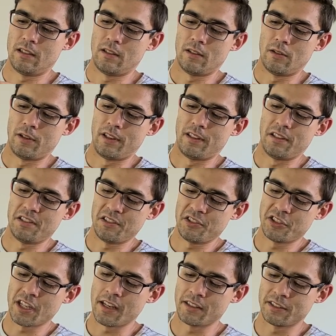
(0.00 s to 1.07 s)
Okay, this is
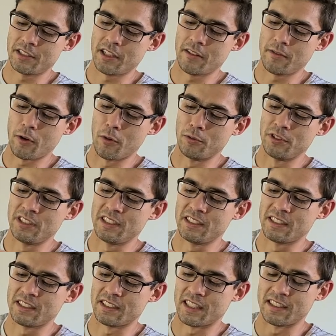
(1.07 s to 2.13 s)
child safe only in
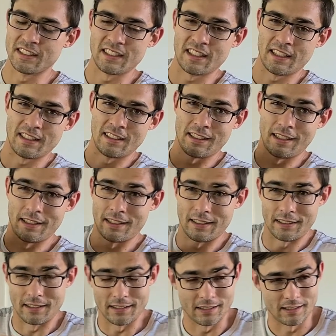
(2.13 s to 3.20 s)
the sense that like
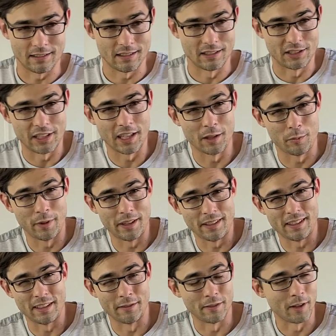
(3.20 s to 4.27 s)
a child might
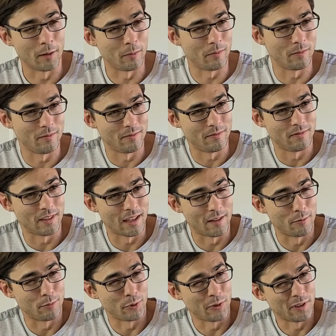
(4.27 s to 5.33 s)
give up out
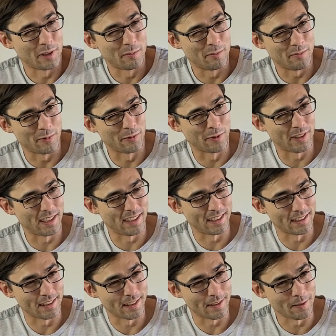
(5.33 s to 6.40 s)
of boredom before they
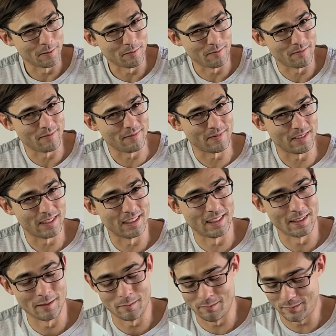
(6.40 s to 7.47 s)
get there.
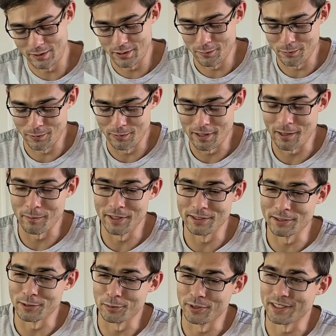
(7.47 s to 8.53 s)
So I wouldn't recommend
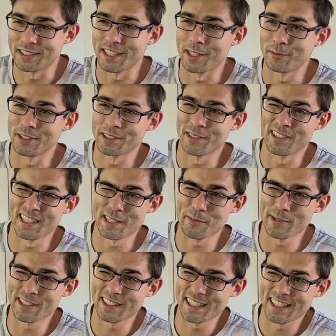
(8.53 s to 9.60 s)
surplus cannabis to
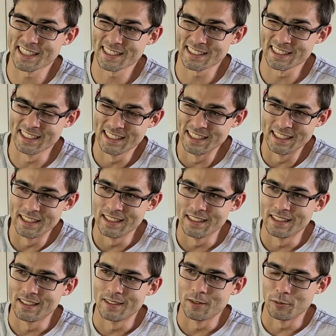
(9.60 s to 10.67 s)
anybody that has
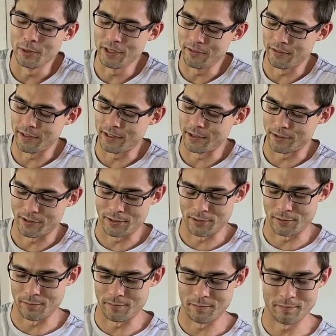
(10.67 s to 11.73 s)
weak
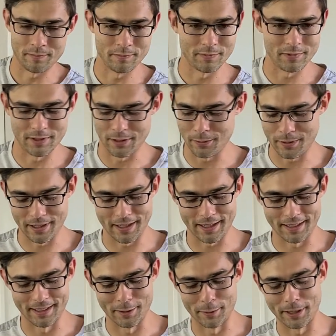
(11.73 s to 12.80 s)
fingers. Okay,
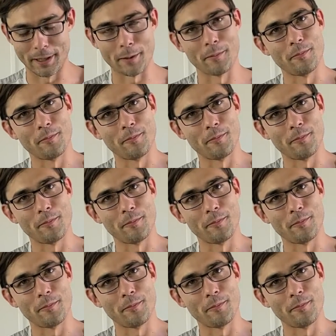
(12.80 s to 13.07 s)
here we go.